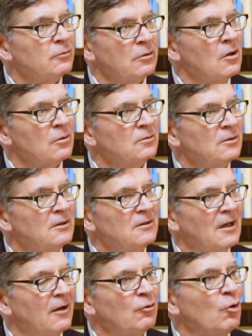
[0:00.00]
I don't know.
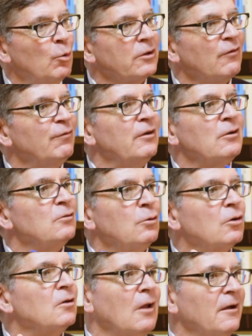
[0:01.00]
I don't know what the
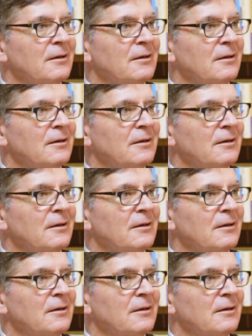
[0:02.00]
field looked